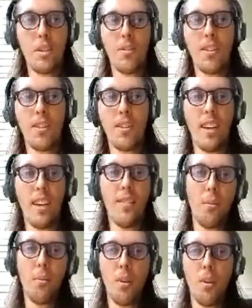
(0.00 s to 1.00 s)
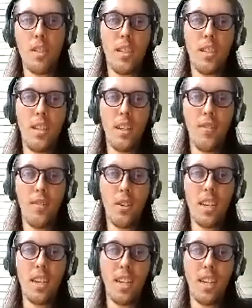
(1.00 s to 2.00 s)
So if
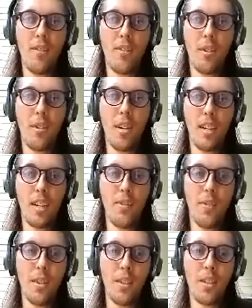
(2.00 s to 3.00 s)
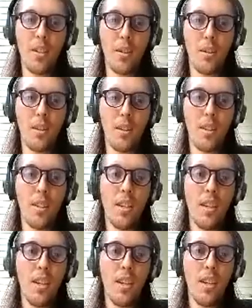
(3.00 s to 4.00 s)
there is a need for a governance token
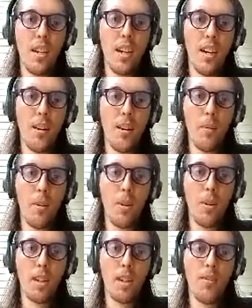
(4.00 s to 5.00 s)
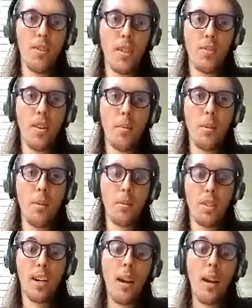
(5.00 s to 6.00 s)
or a governance
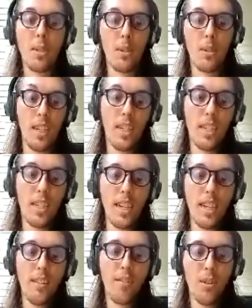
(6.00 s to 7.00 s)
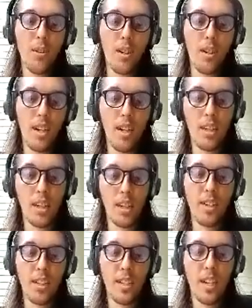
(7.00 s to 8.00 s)
framework, which there absolutely is need for
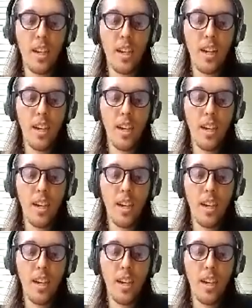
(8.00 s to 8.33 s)
governance,